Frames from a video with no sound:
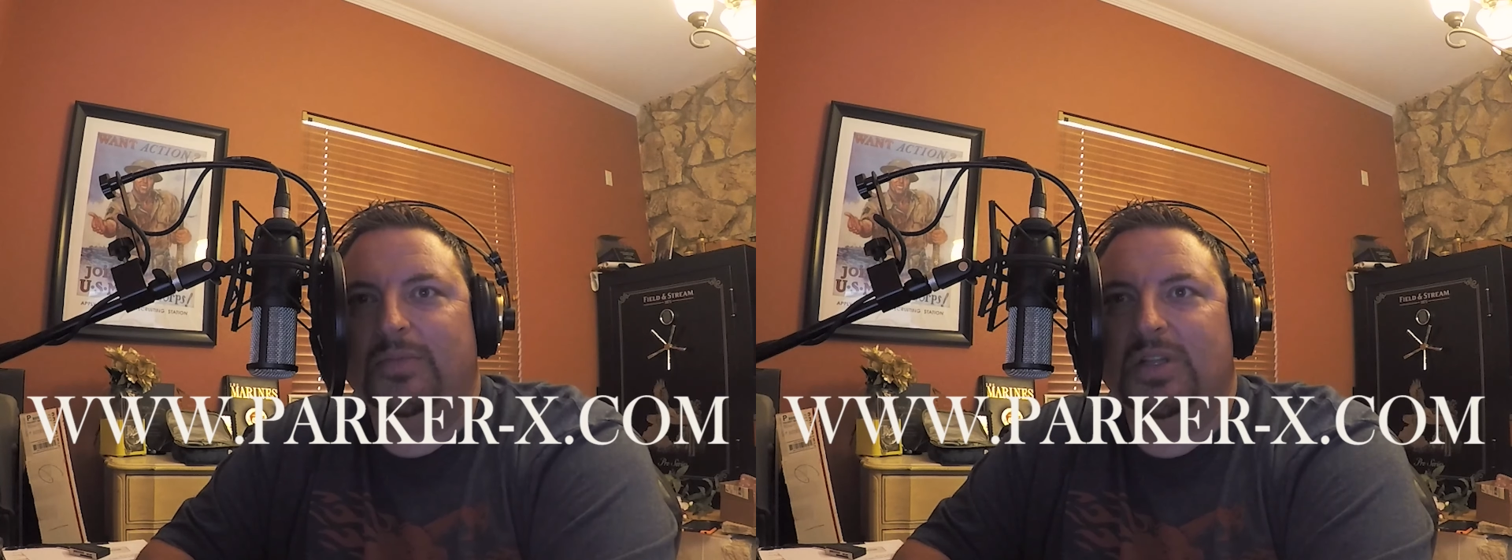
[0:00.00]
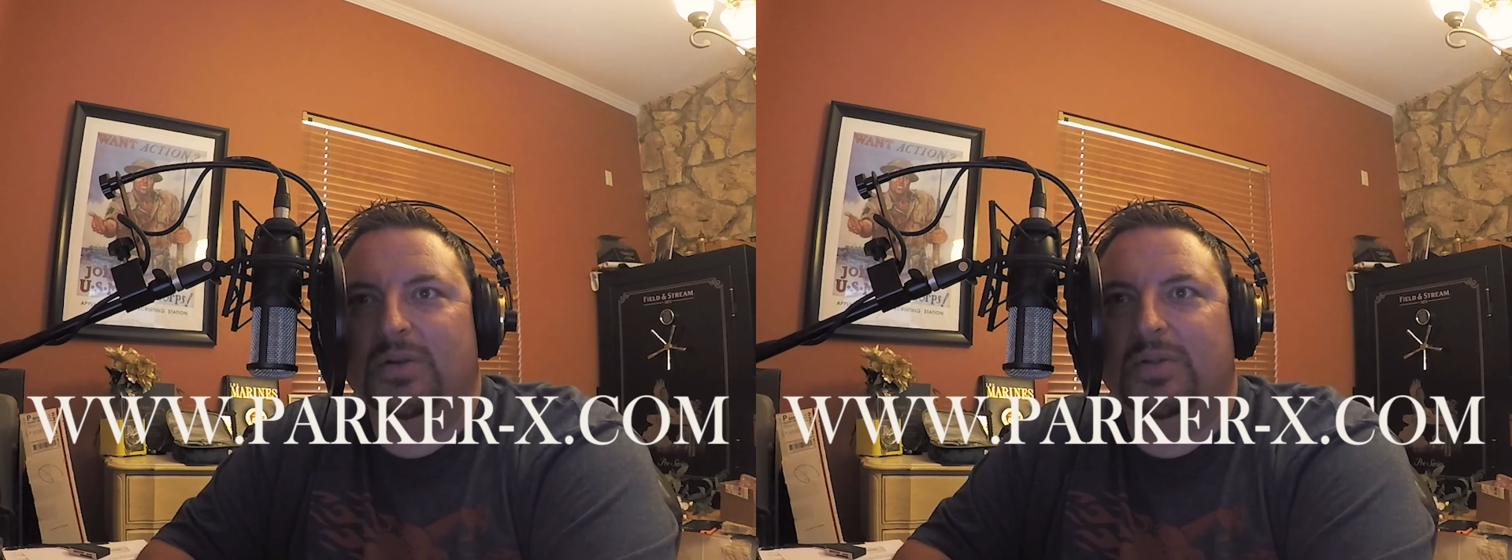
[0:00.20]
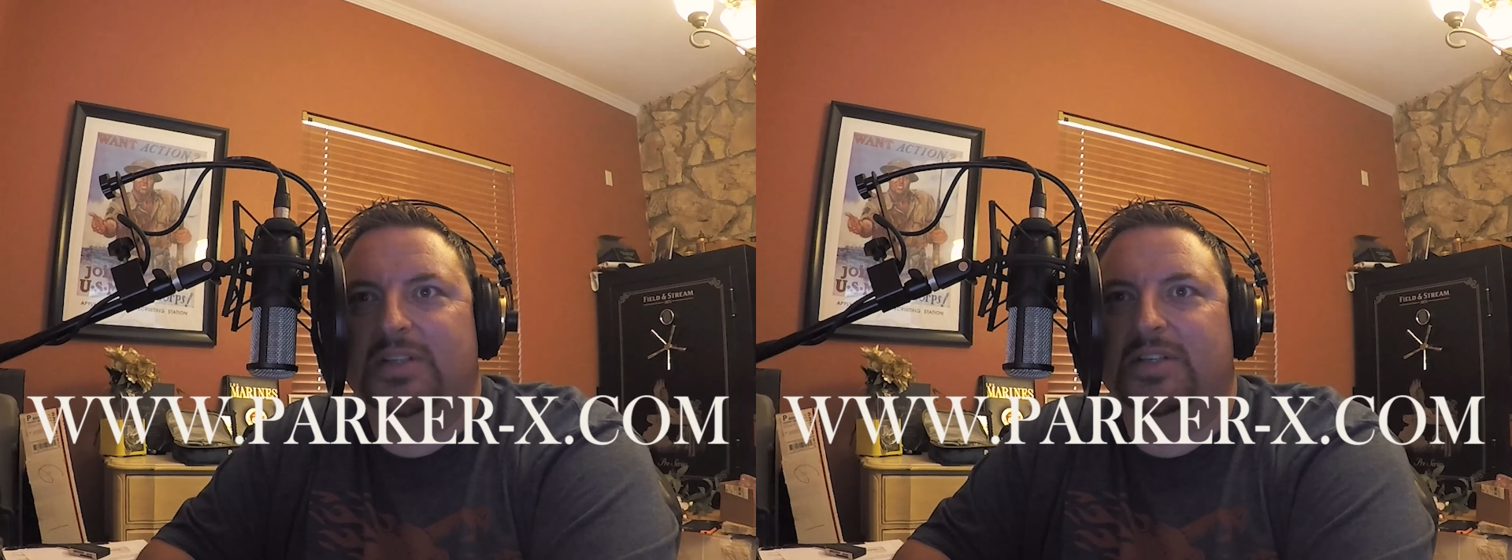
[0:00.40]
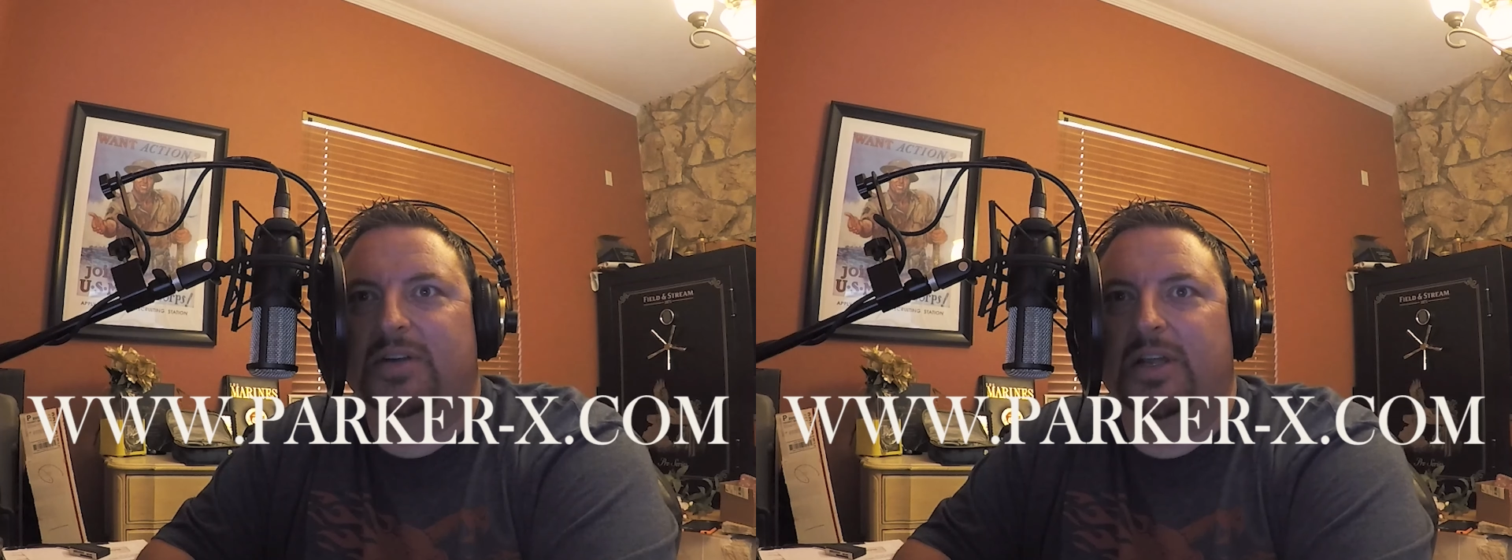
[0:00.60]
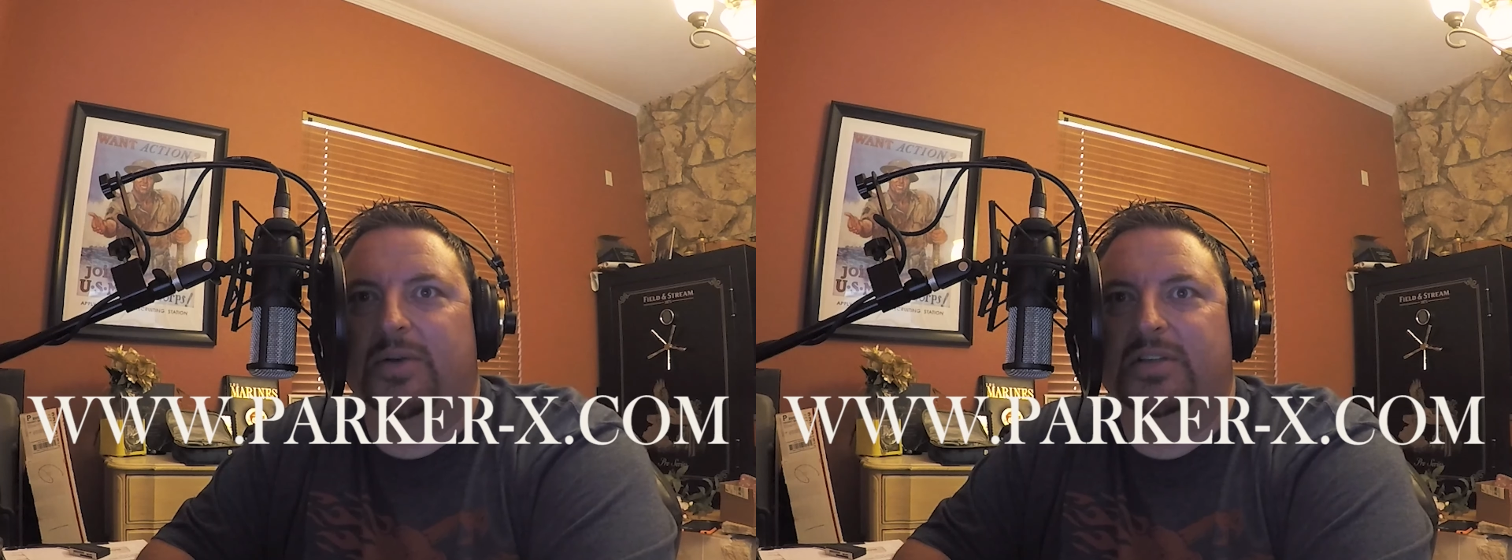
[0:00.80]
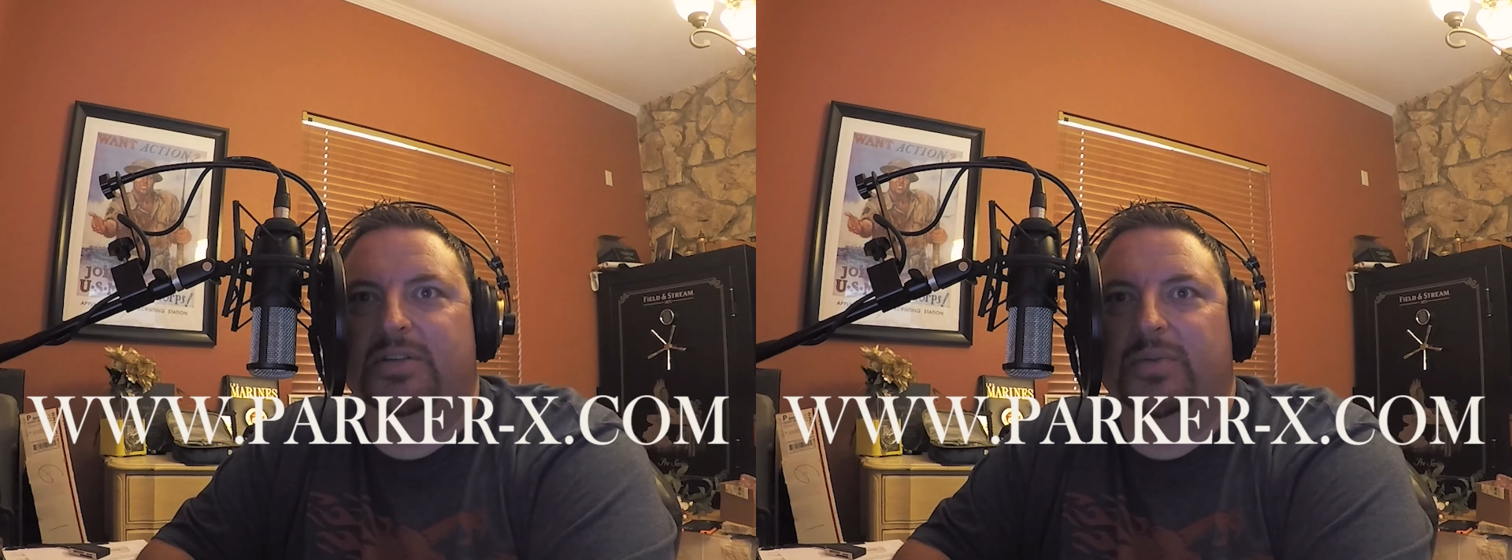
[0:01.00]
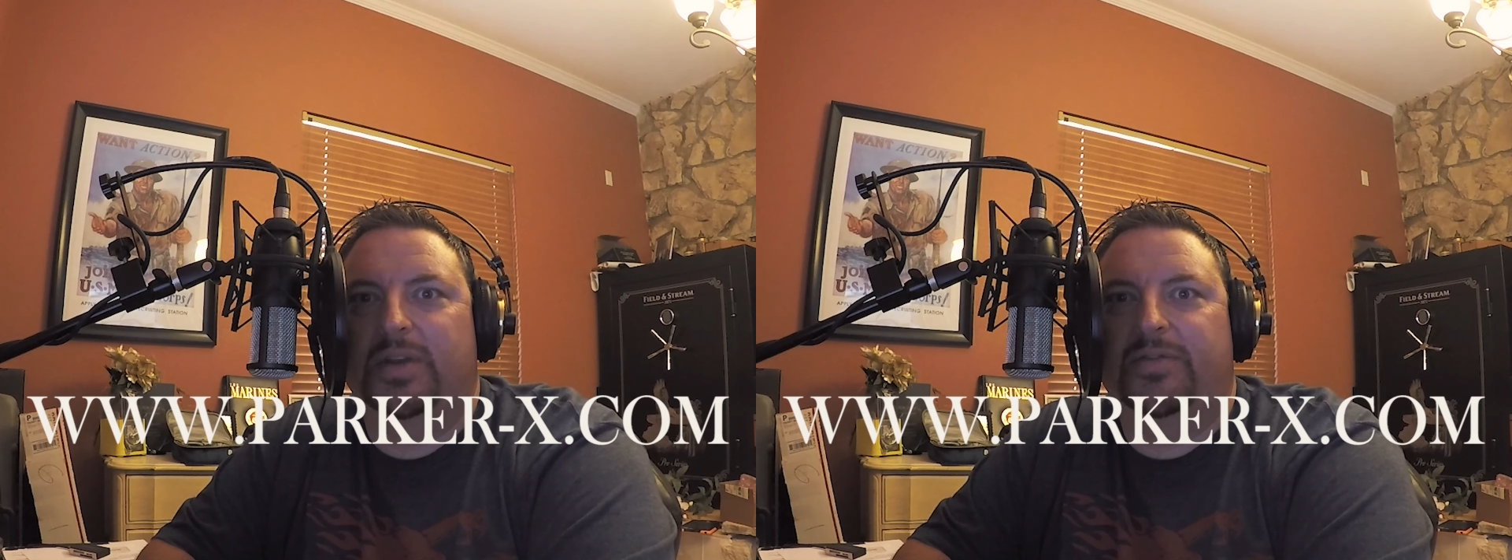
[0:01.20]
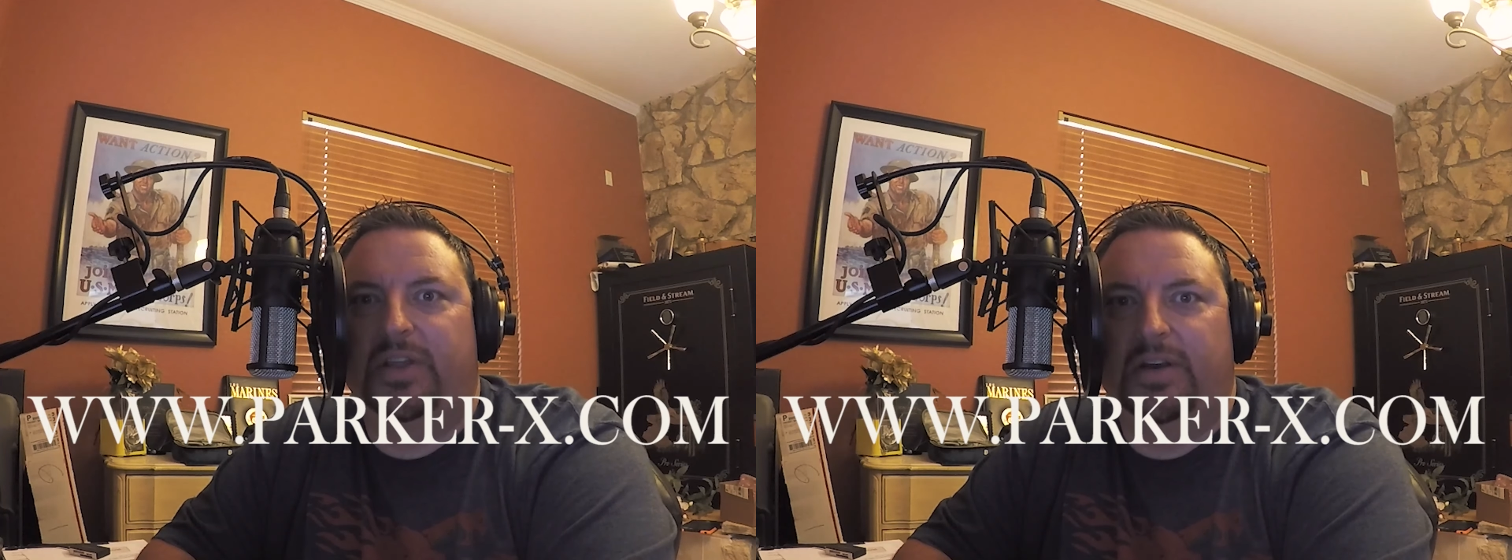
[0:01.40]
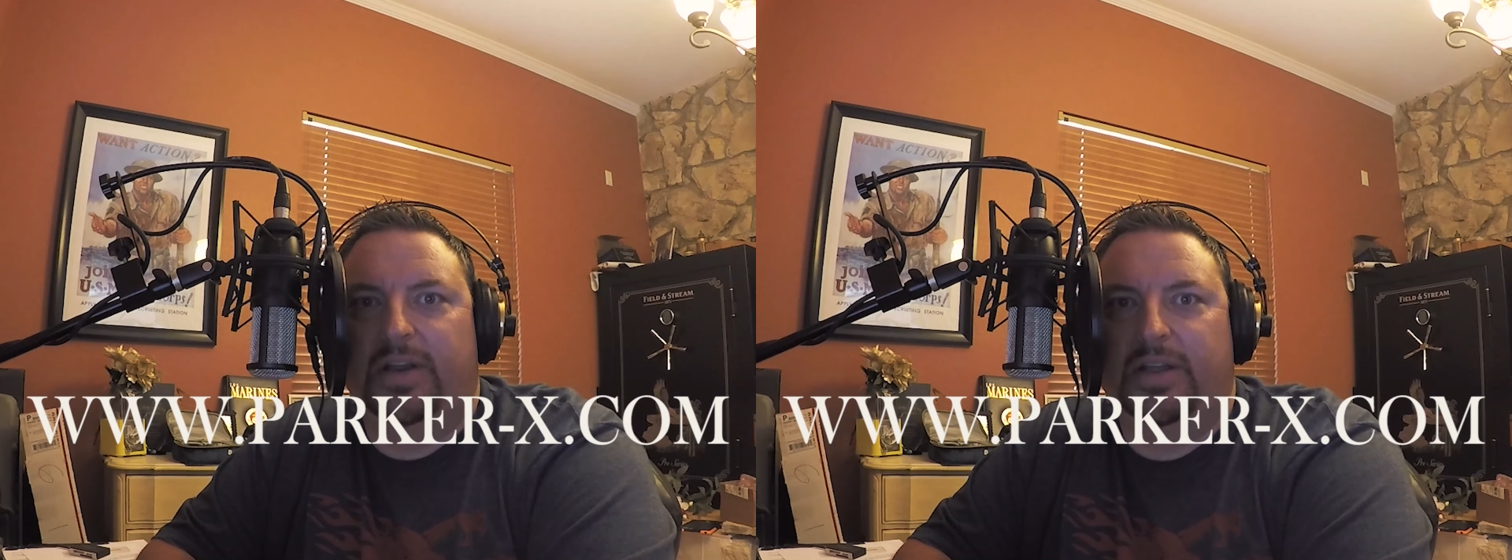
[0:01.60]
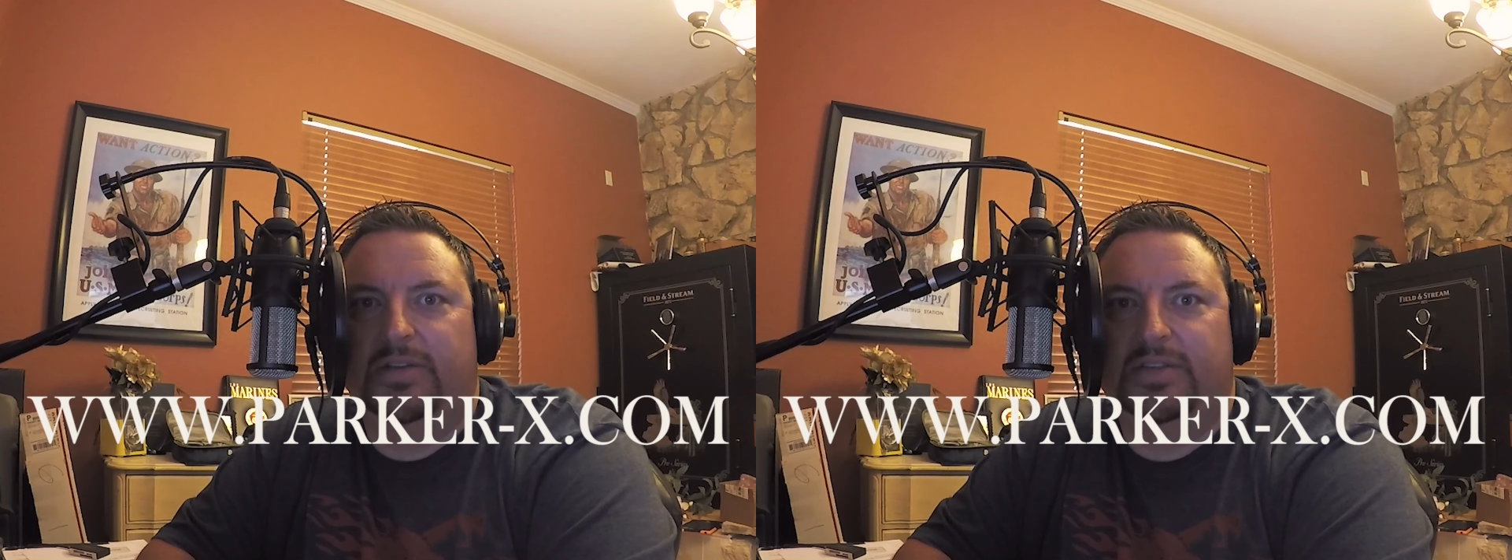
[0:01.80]
Well, that's a great question. What if the
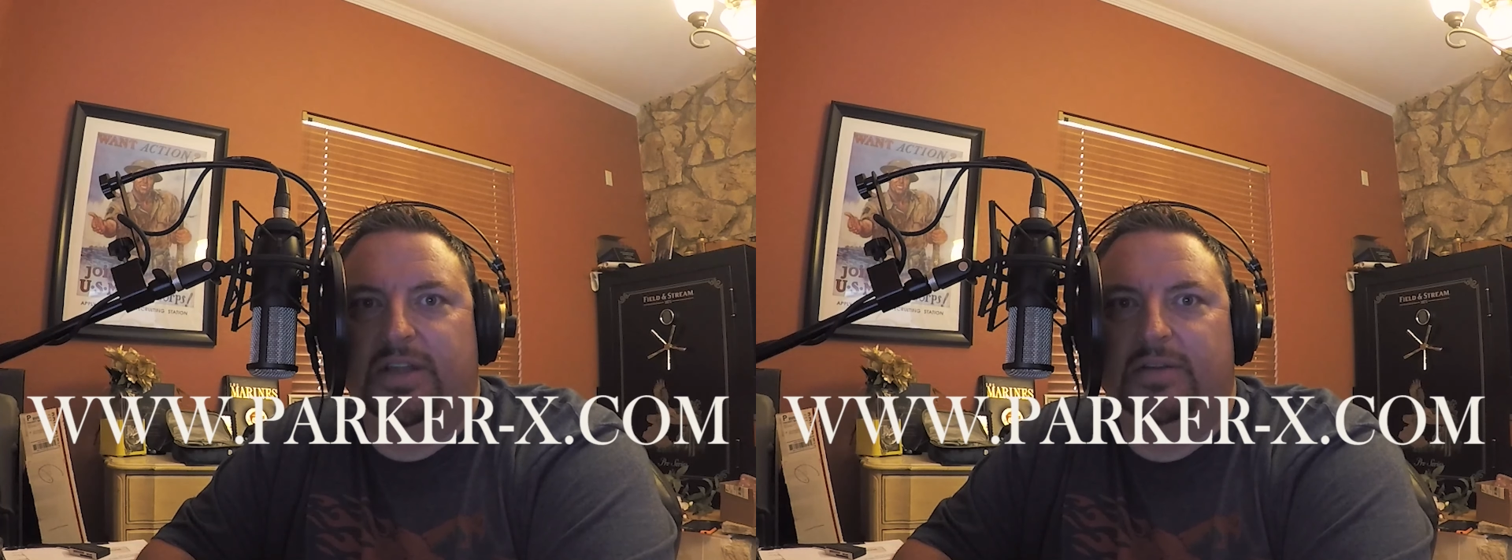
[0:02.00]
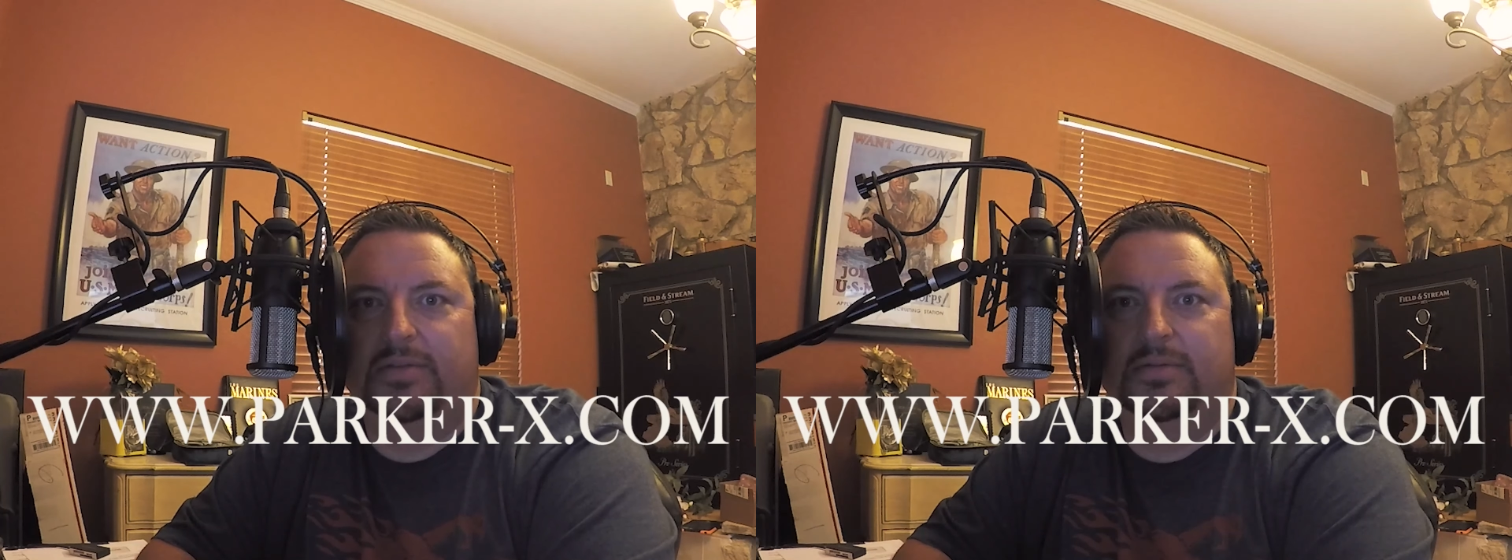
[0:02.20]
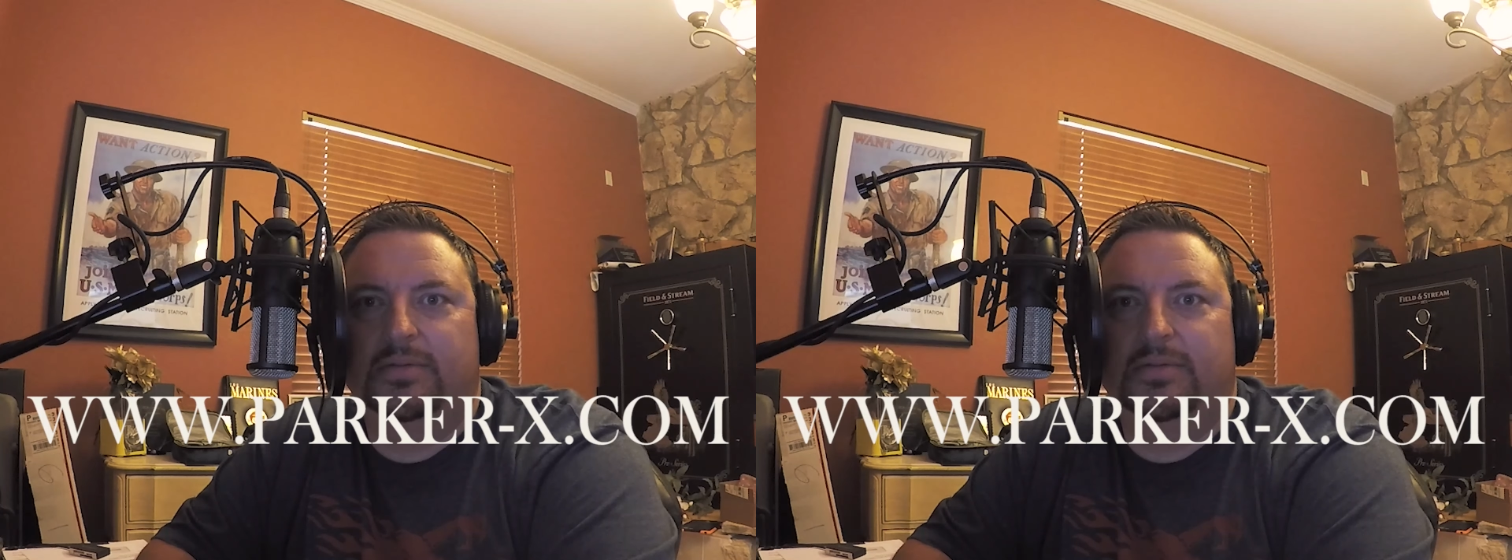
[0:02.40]
internet goes down?